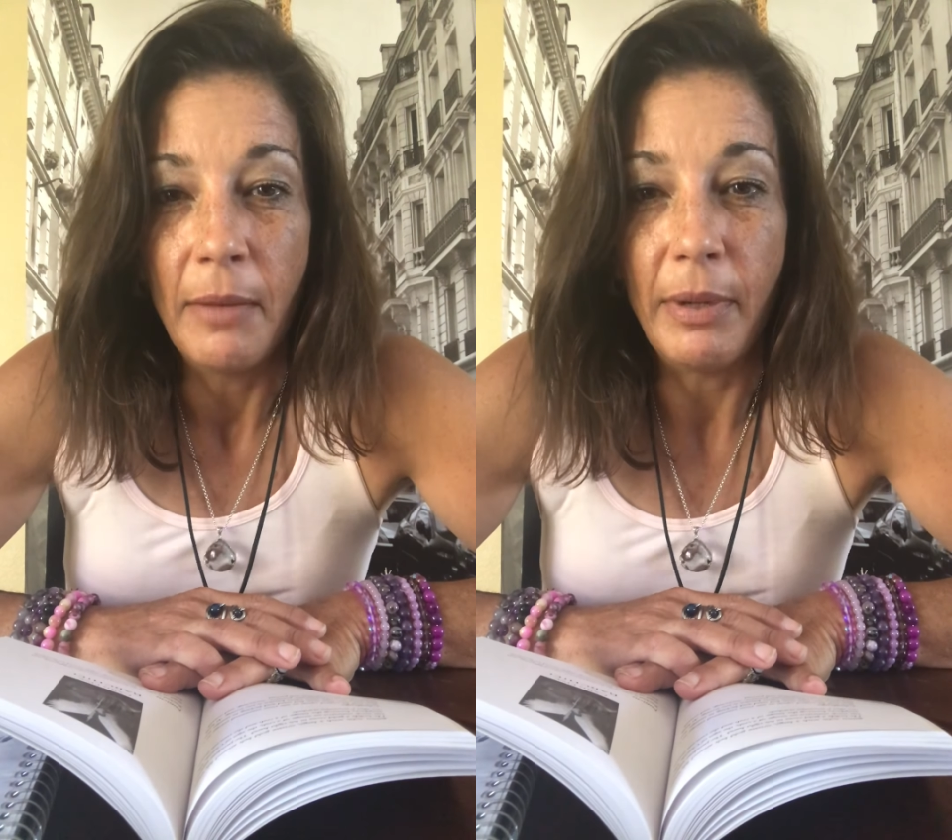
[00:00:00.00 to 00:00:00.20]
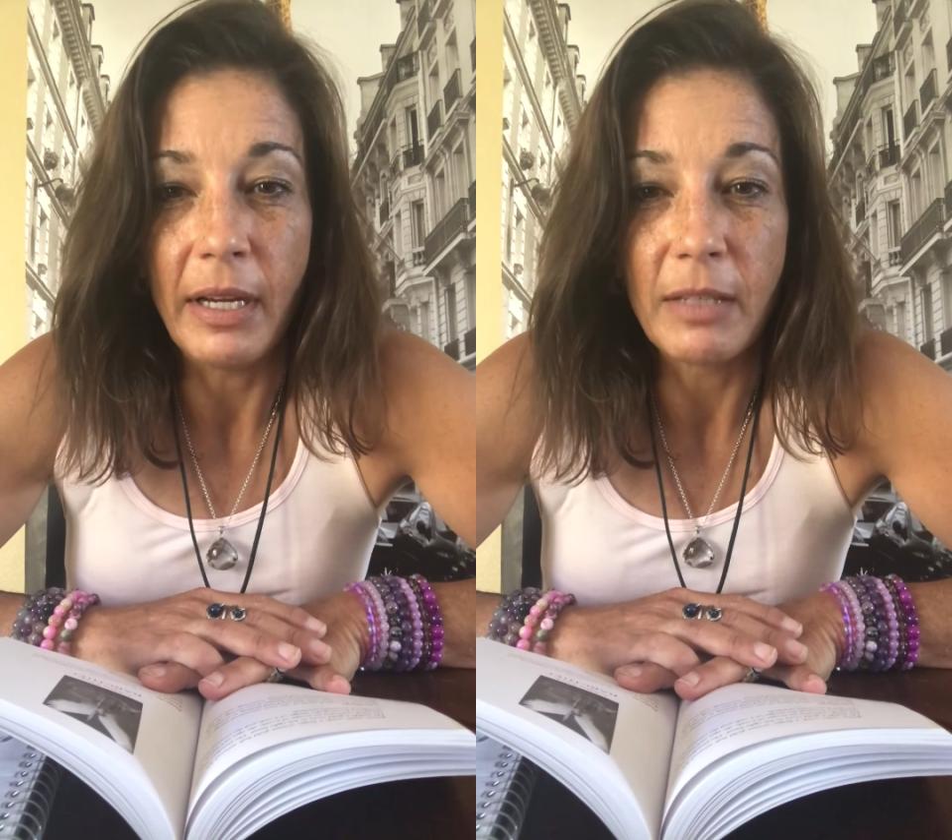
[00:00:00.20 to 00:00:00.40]

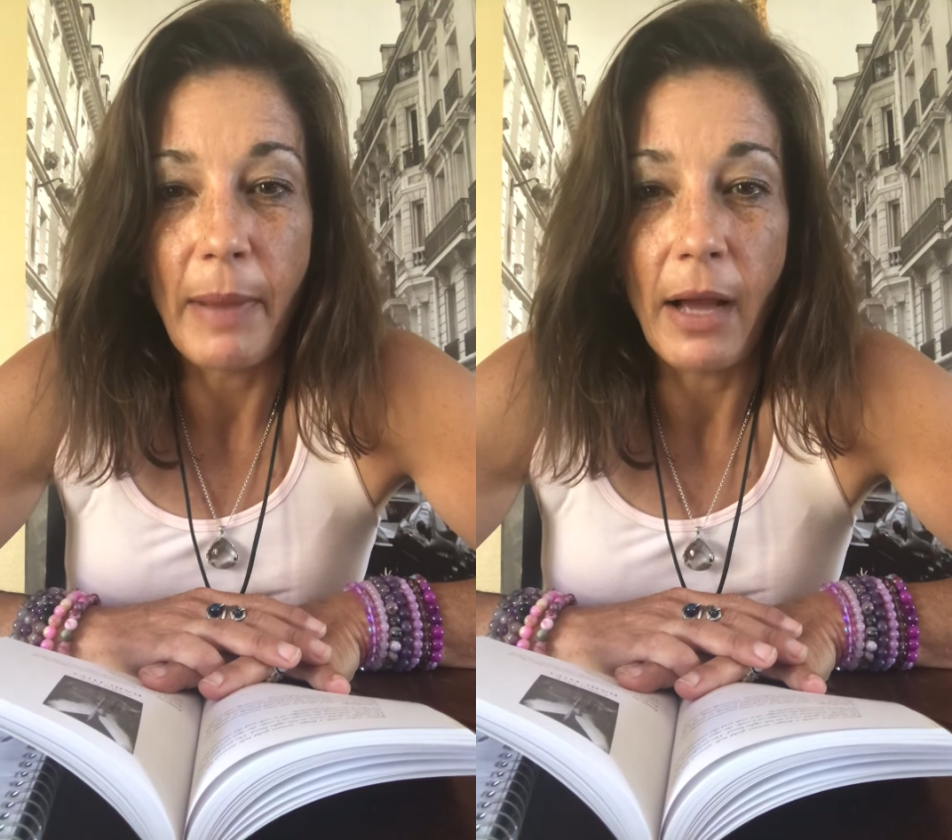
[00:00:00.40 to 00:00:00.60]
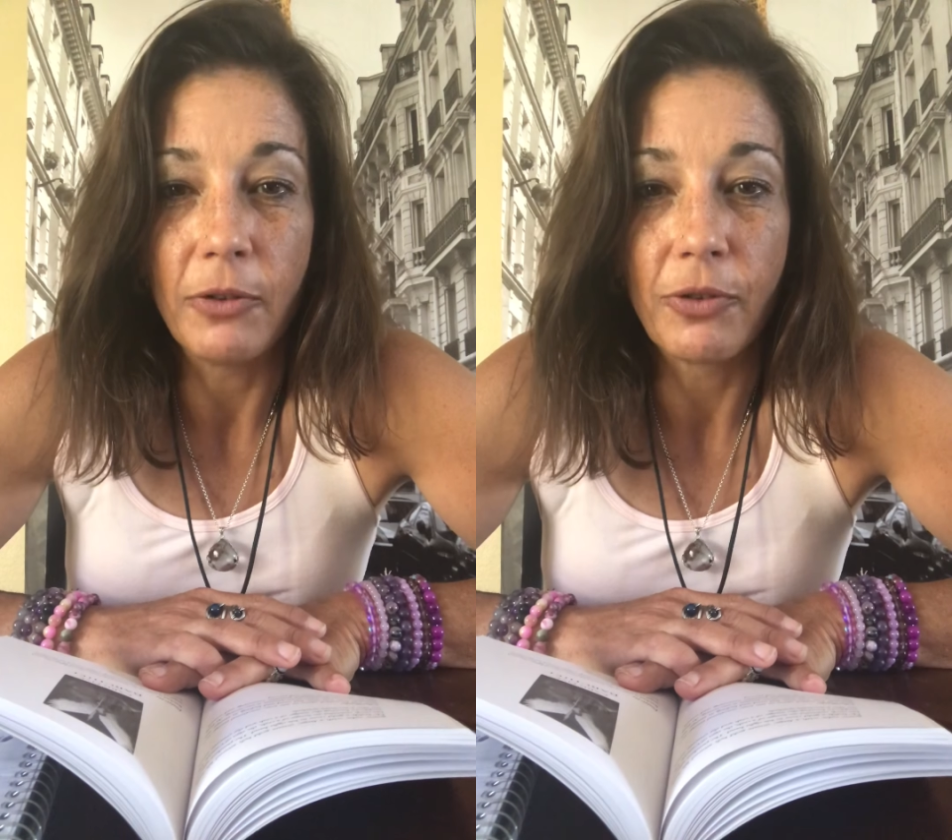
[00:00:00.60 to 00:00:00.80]
because
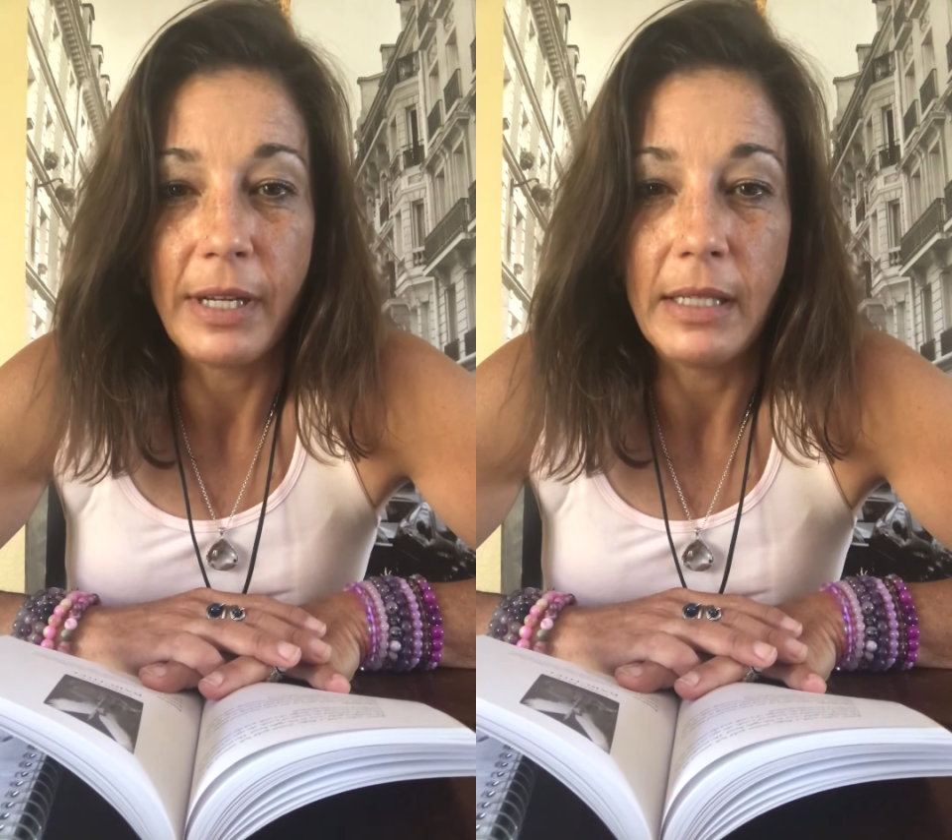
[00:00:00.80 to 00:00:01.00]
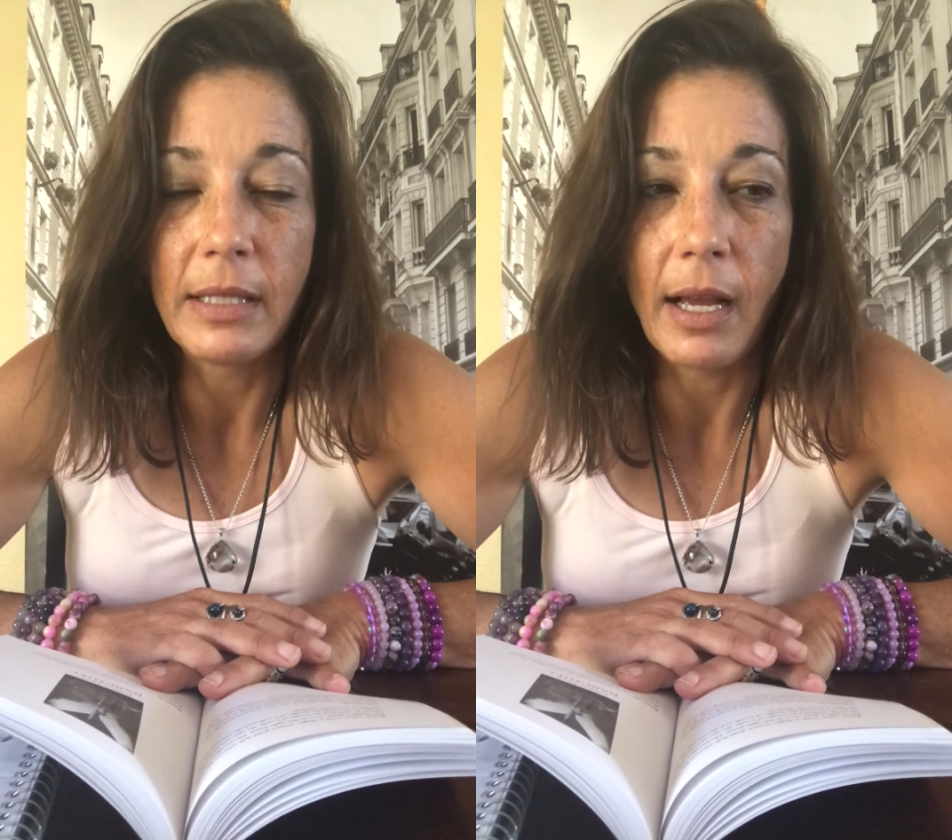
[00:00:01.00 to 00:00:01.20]

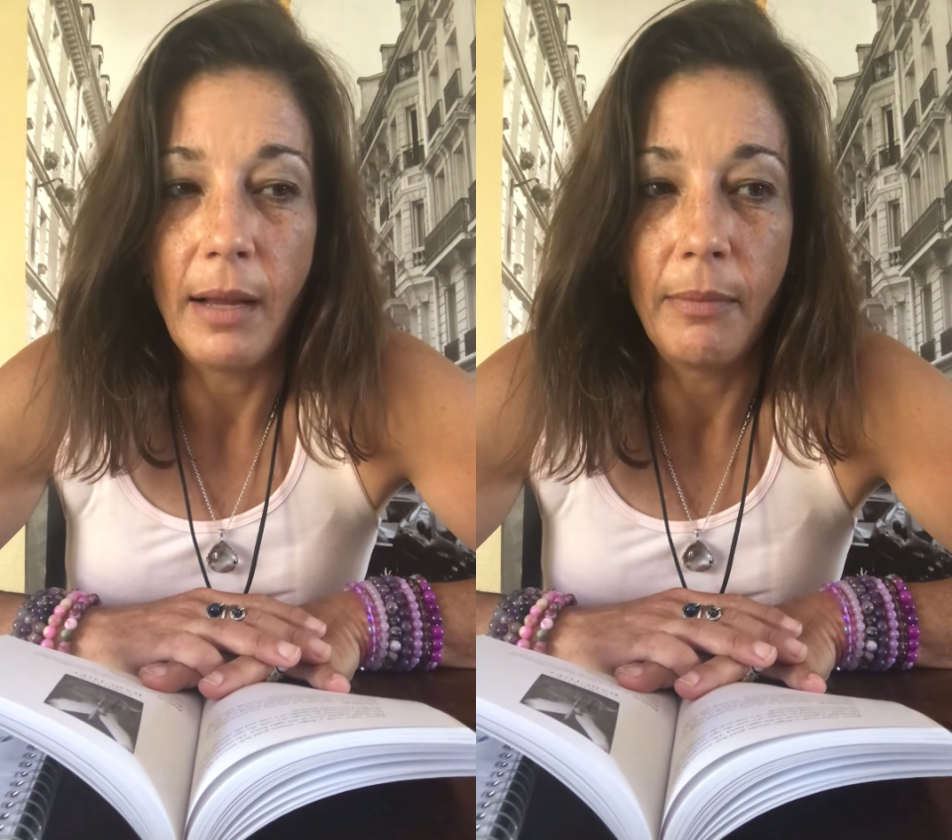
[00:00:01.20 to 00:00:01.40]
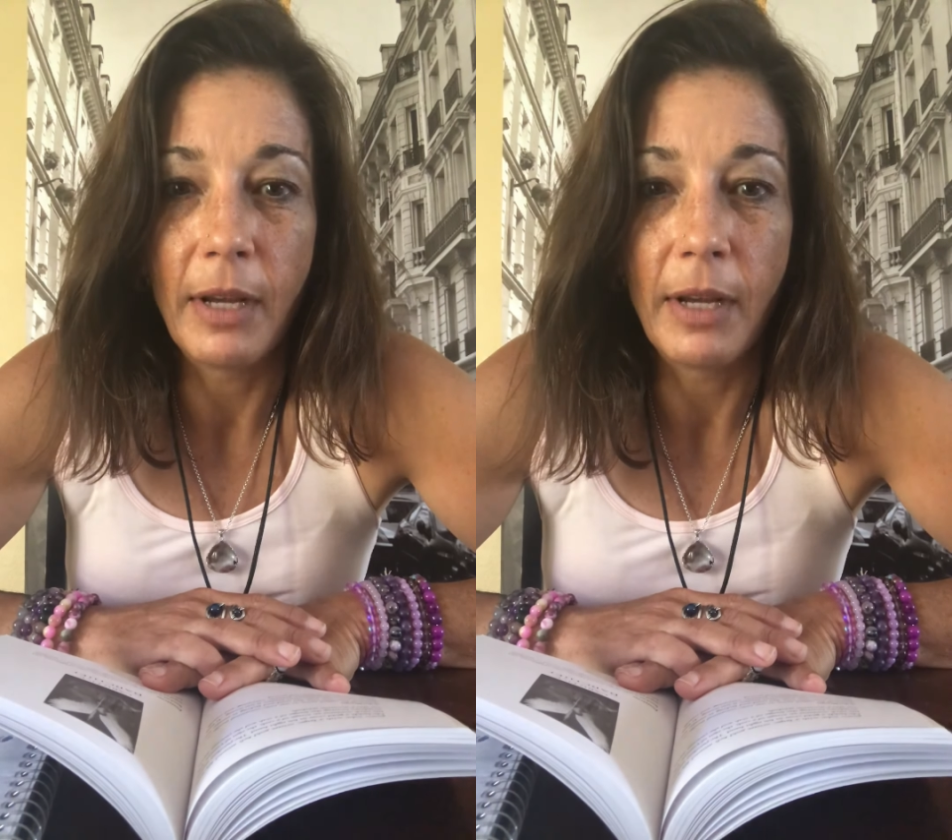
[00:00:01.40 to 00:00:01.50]
boundaries um,